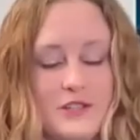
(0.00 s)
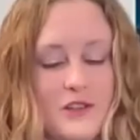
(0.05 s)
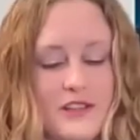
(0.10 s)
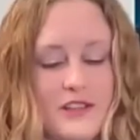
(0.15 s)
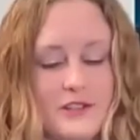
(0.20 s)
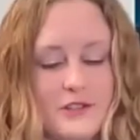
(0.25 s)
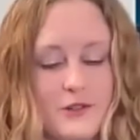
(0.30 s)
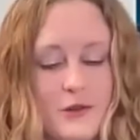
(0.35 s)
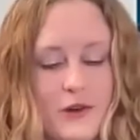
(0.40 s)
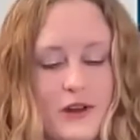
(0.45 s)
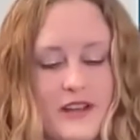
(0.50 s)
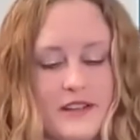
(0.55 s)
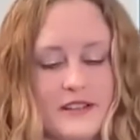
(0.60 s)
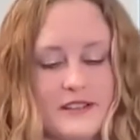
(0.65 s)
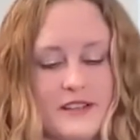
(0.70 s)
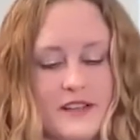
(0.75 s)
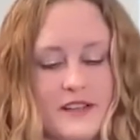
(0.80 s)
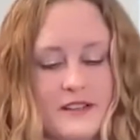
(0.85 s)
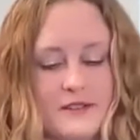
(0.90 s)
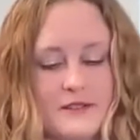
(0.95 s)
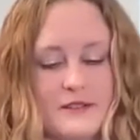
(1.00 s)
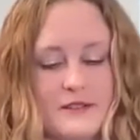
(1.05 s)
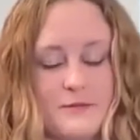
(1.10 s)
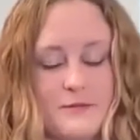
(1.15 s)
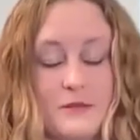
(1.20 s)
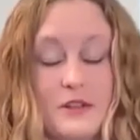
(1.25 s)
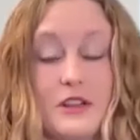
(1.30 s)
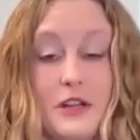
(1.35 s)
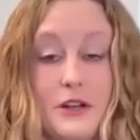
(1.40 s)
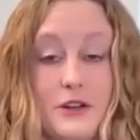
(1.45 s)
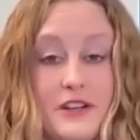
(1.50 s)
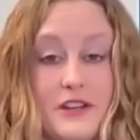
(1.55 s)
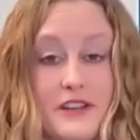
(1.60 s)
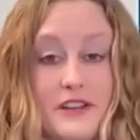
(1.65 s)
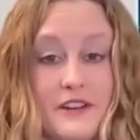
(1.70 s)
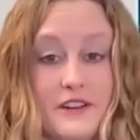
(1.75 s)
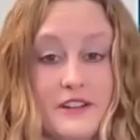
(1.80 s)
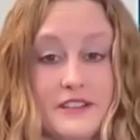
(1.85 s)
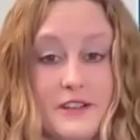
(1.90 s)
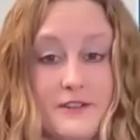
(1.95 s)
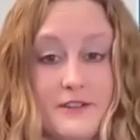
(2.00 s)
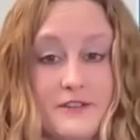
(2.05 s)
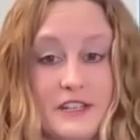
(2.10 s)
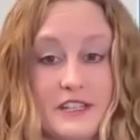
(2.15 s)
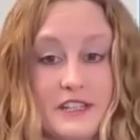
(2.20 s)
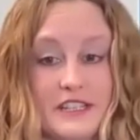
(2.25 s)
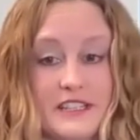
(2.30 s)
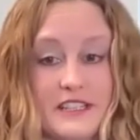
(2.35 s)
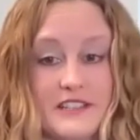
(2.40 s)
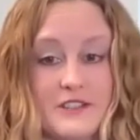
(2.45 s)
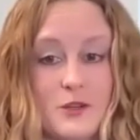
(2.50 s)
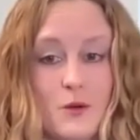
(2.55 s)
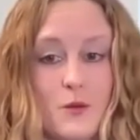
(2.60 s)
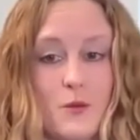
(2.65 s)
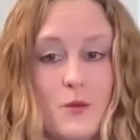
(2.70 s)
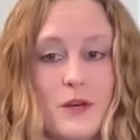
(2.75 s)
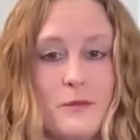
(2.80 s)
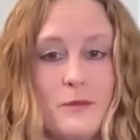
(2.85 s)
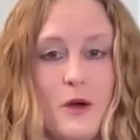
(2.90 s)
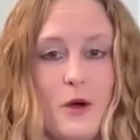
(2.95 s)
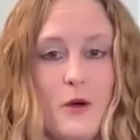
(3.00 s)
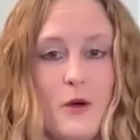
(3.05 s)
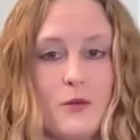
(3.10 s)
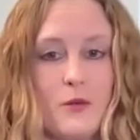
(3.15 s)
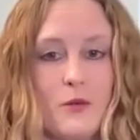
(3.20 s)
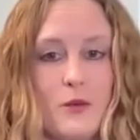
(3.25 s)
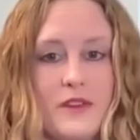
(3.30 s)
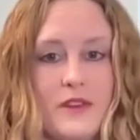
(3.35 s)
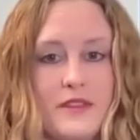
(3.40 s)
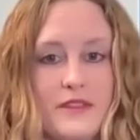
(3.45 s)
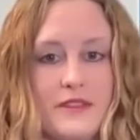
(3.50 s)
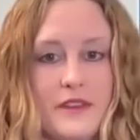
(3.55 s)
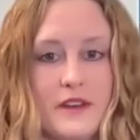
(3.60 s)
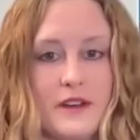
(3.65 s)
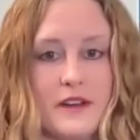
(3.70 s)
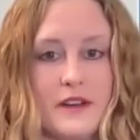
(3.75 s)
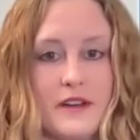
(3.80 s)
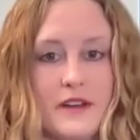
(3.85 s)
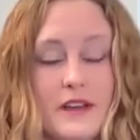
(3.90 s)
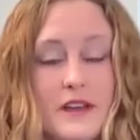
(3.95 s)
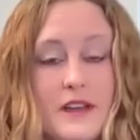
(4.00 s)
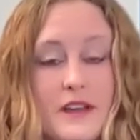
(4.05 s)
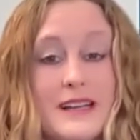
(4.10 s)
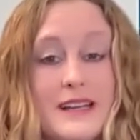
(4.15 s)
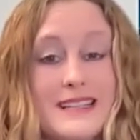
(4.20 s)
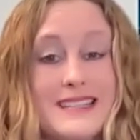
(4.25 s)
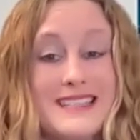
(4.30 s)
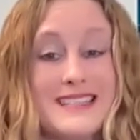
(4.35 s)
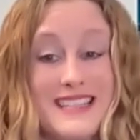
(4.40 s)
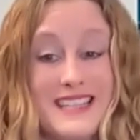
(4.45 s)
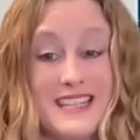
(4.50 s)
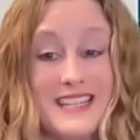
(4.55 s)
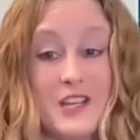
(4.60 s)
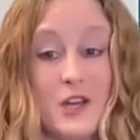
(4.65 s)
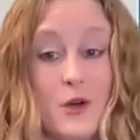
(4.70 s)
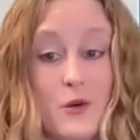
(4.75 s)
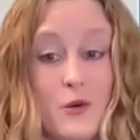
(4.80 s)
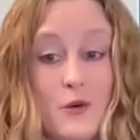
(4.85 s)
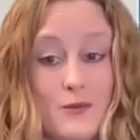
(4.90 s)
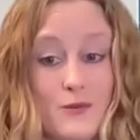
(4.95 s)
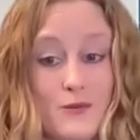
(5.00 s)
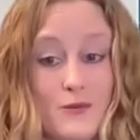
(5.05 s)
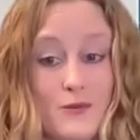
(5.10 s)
No, that's great. Some clarity there, definitely. So what about with the CEO?